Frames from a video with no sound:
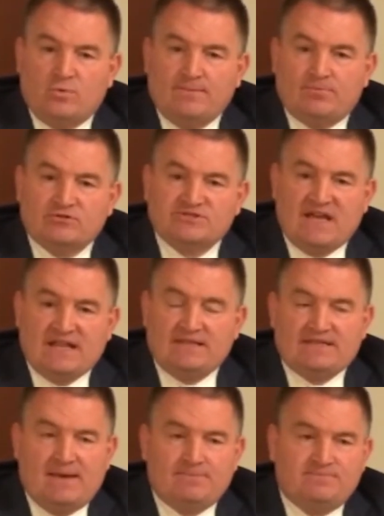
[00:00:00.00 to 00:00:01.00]
We presented
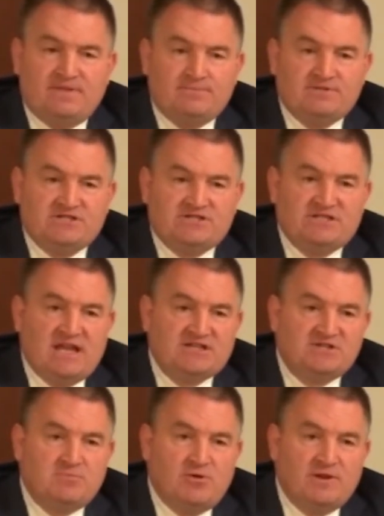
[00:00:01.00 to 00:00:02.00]
the deposition
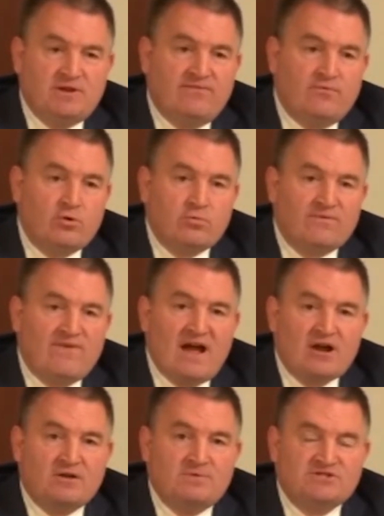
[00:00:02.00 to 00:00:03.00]
testimony of former
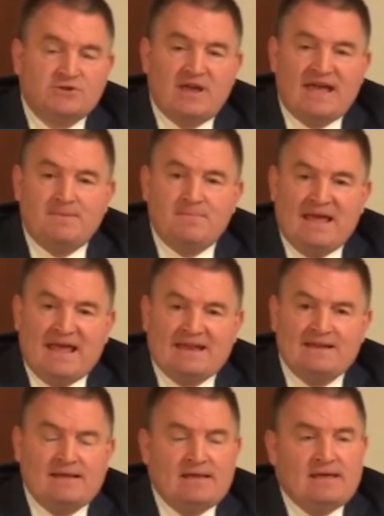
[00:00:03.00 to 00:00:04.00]
Fire Commissioner Ed Mann,